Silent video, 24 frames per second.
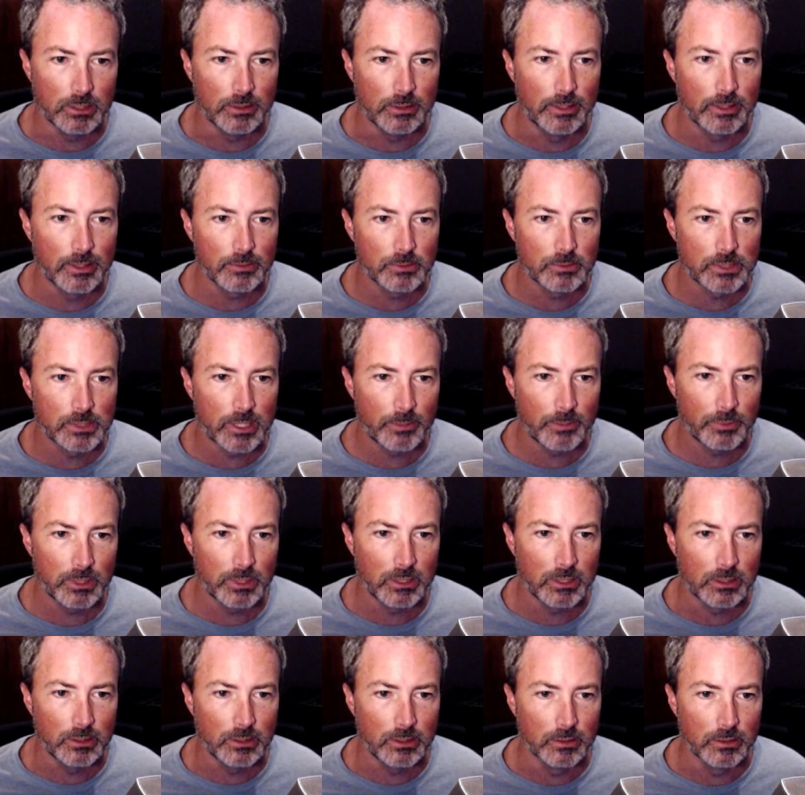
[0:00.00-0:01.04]
that was happening
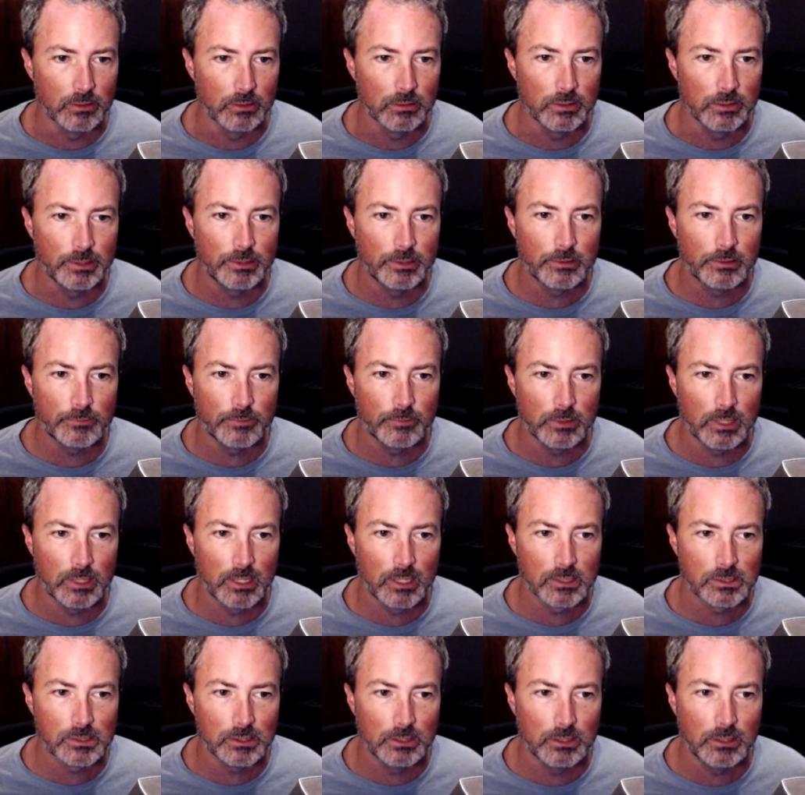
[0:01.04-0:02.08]
here. Linear
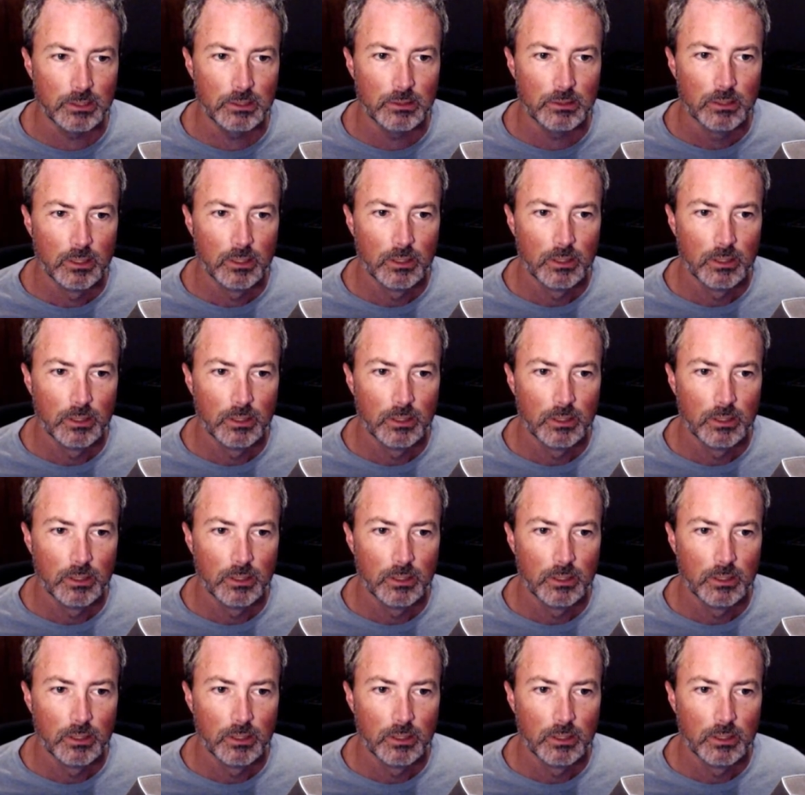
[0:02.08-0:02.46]
velocity